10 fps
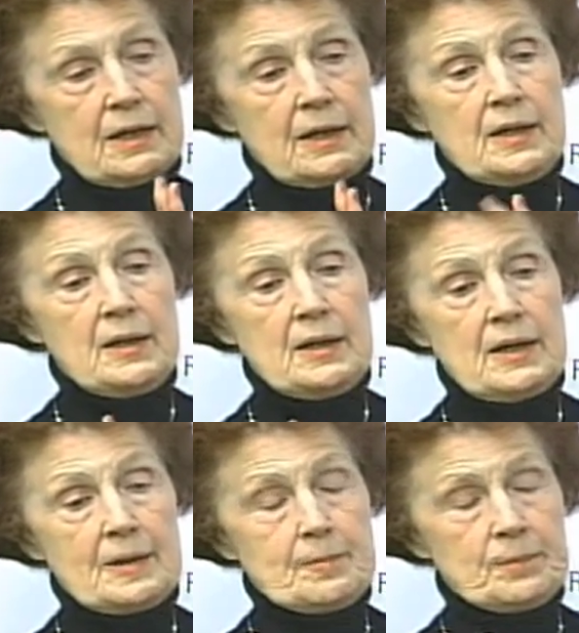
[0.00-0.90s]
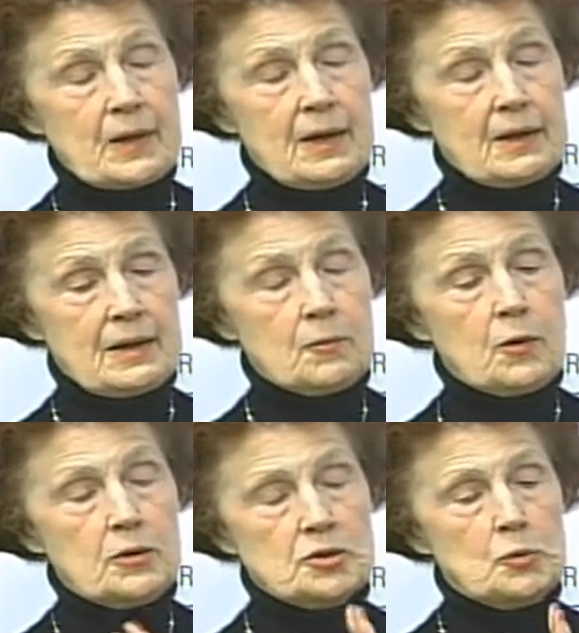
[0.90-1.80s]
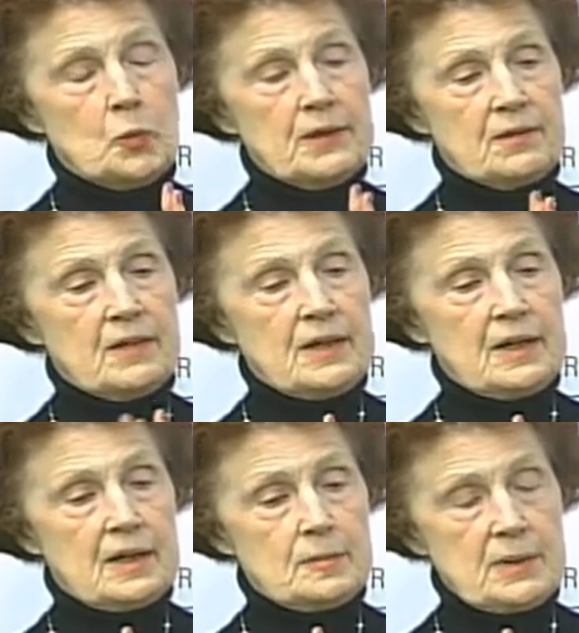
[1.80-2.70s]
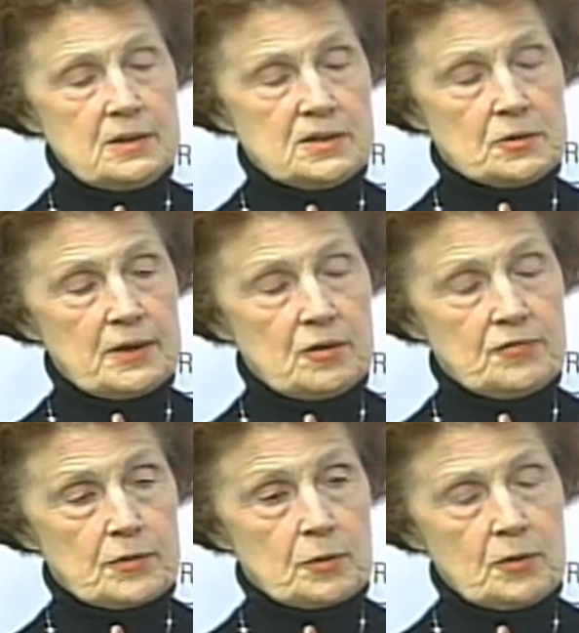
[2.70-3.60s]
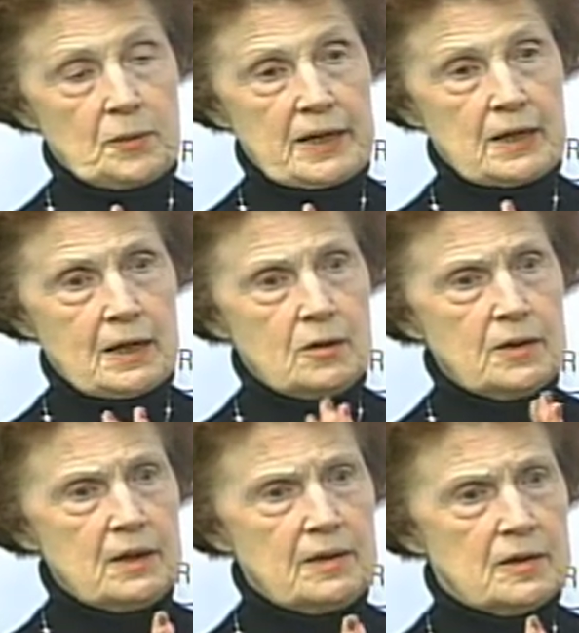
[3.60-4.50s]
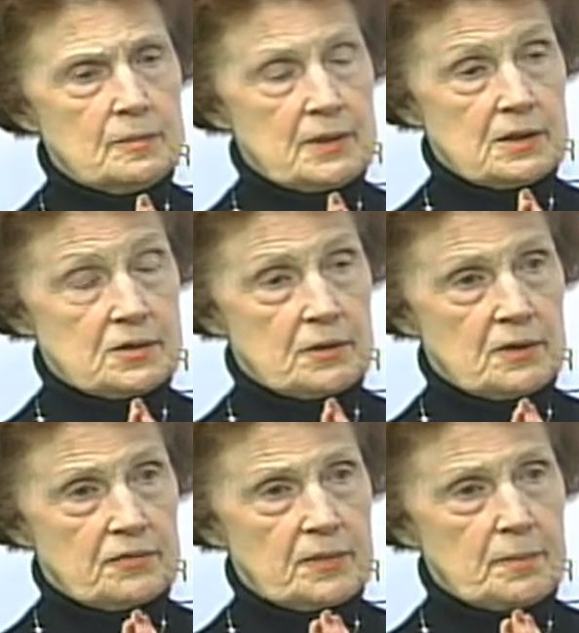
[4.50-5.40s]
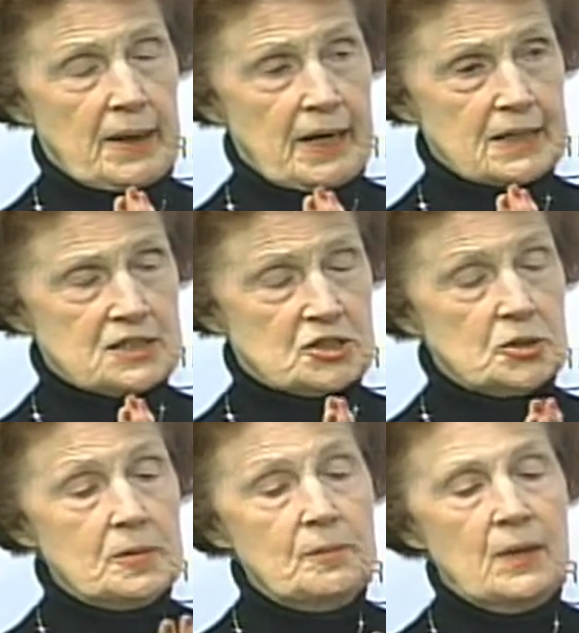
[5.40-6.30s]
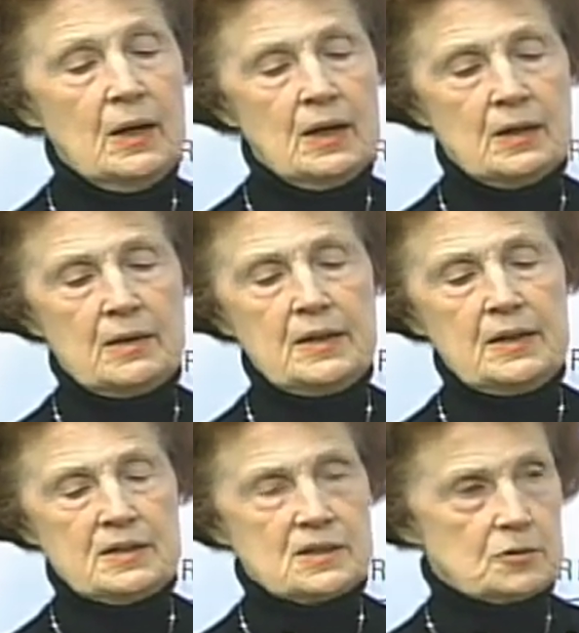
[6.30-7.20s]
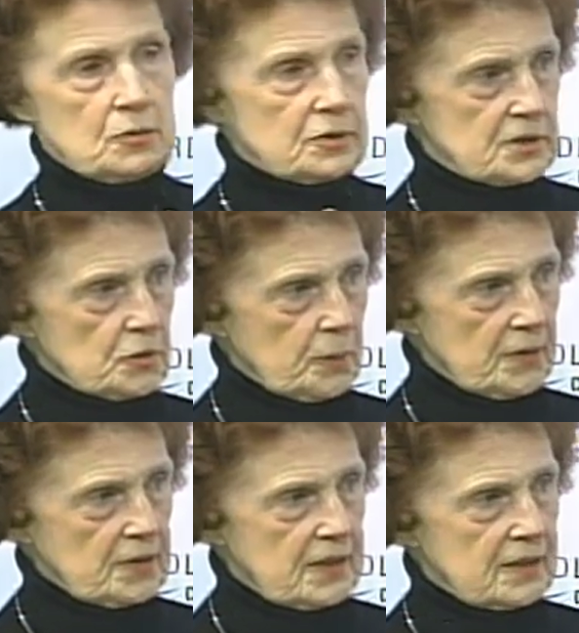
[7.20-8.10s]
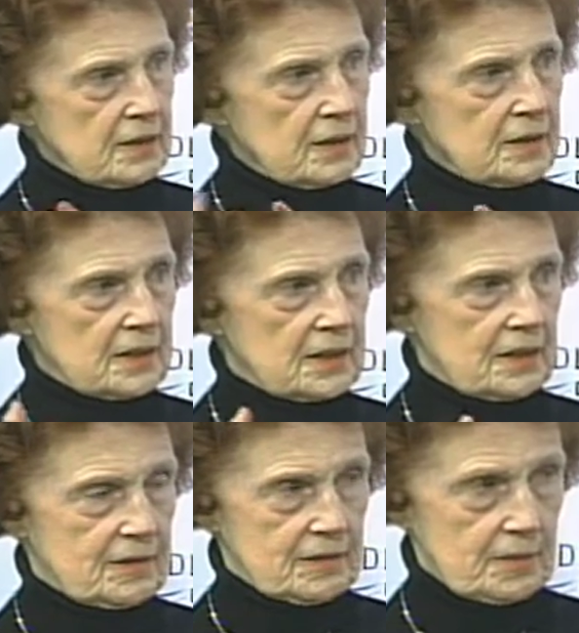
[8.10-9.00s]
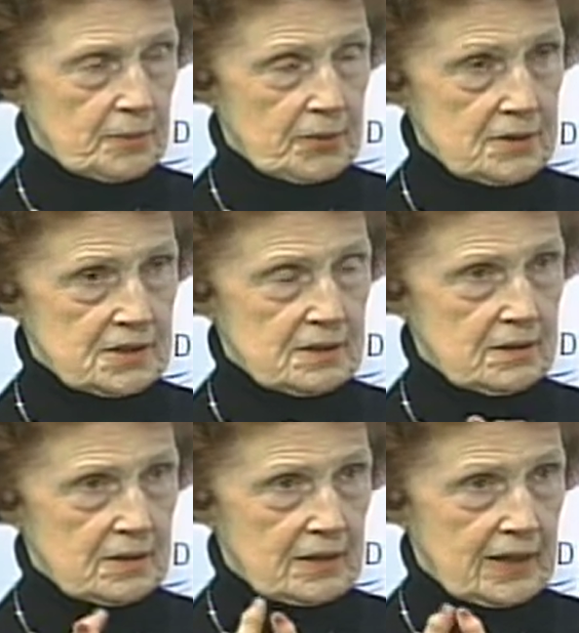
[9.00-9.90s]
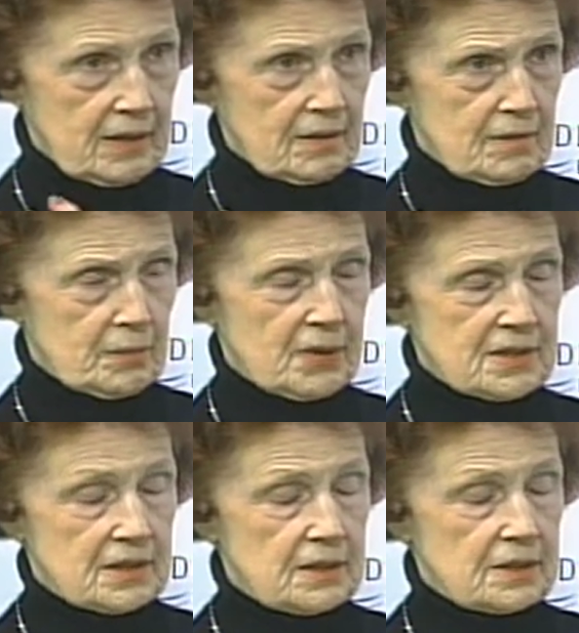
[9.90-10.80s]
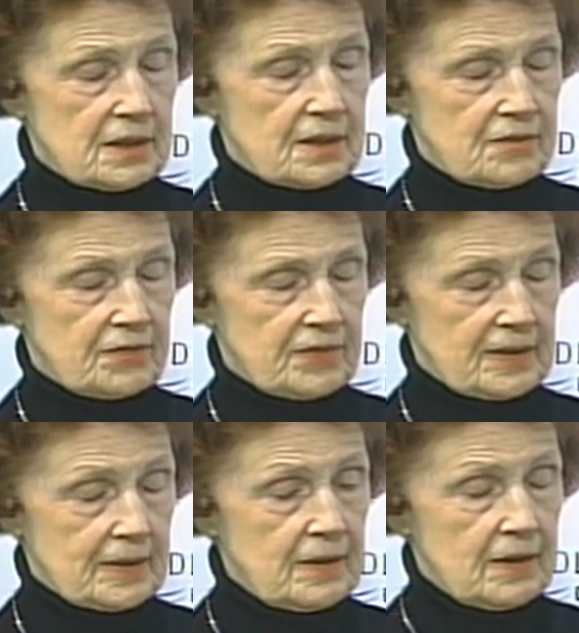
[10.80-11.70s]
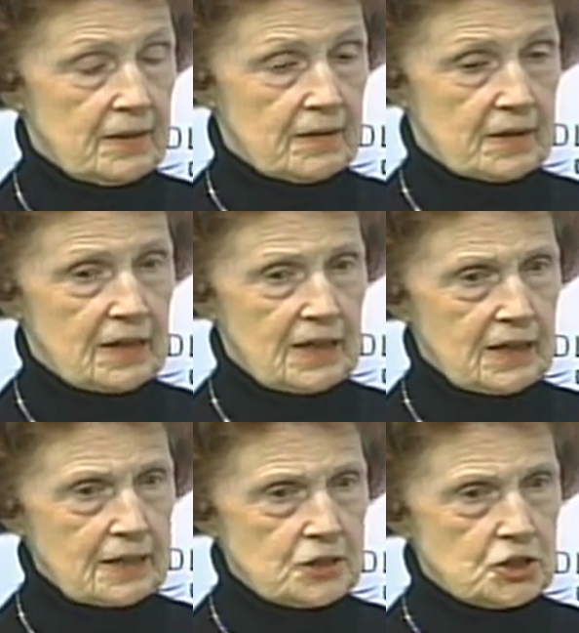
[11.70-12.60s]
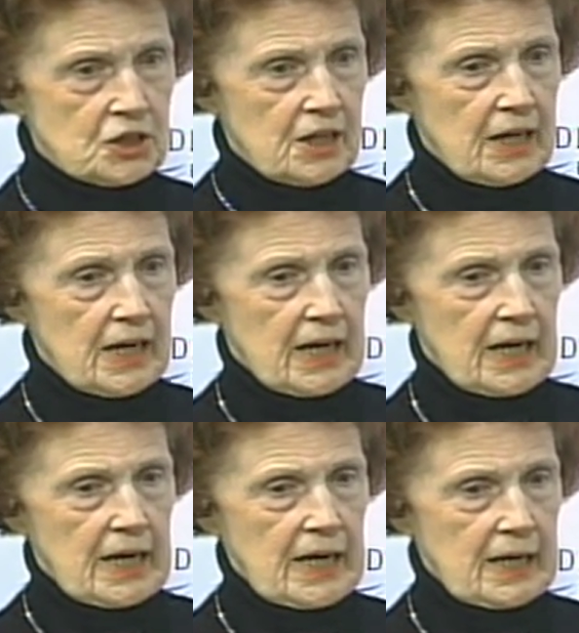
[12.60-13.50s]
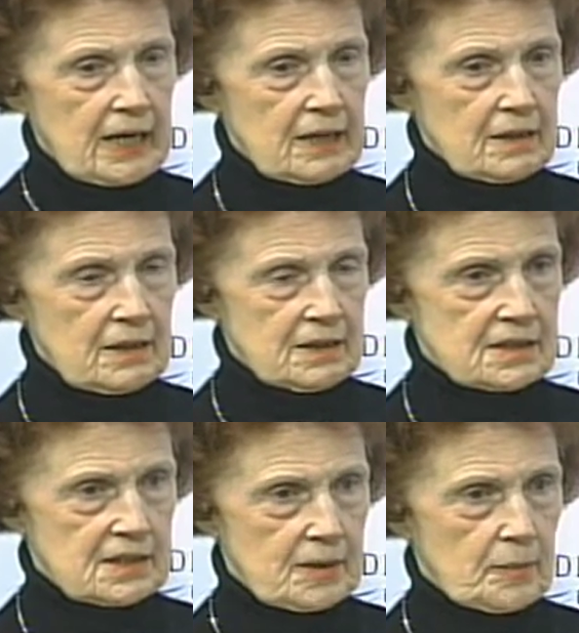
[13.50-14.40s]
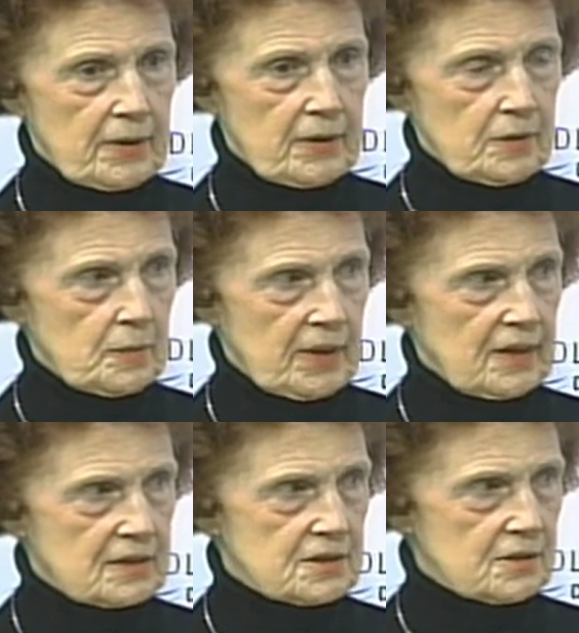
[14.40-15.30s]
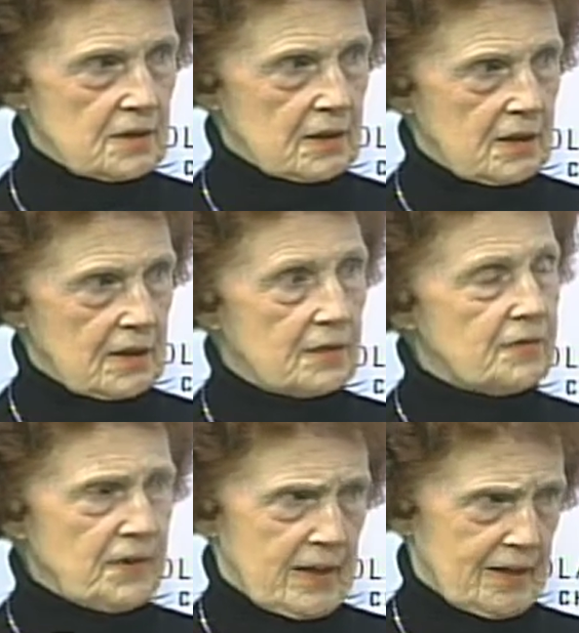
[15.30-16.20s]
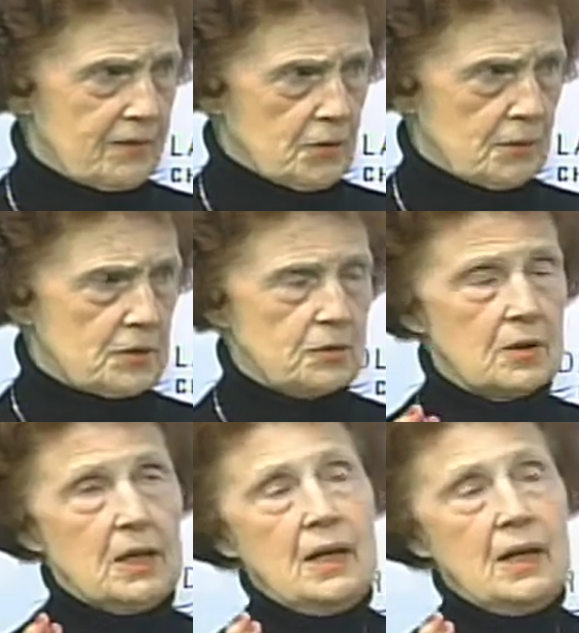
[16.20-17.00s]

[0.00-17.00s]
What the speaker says: He worked with the administrator for Crow Wing County, the administrator from Baxter, the school superintendent, the president of the college, and let's see, Brainerd, Baxter, five, there were total.